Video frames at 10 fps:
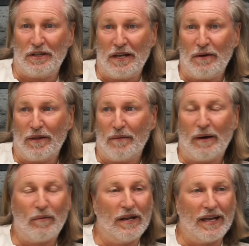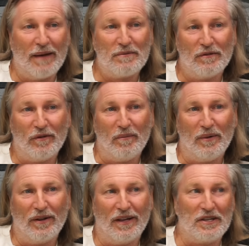you deal with it by winning games of
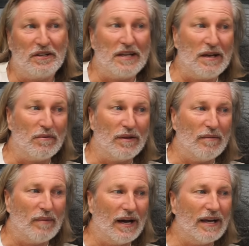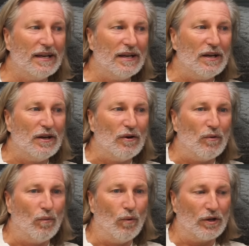football, and you deal with it by
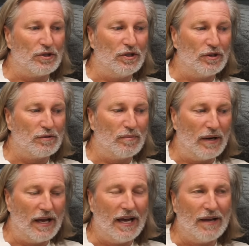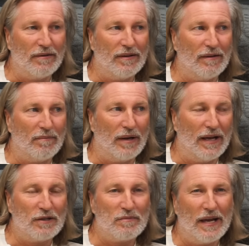watching us play and
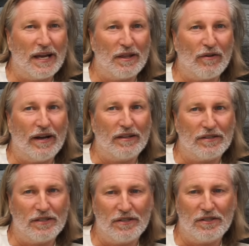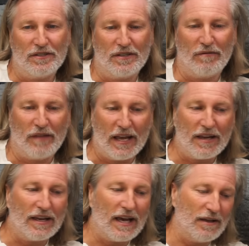players making the right decisions. And if they
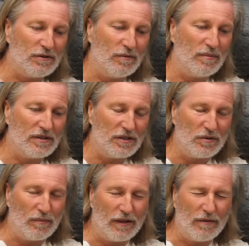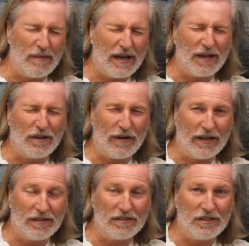can get into a position where they're making the
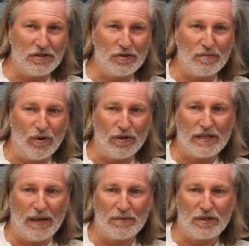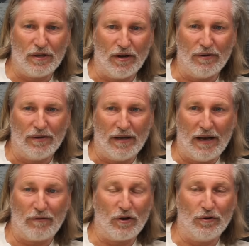right decisions more times than not,
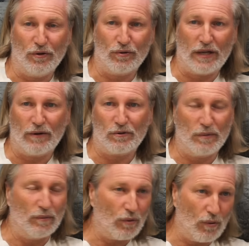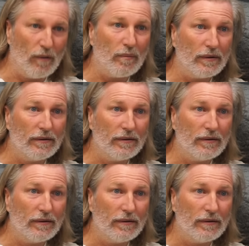I've got no doubts we will go up.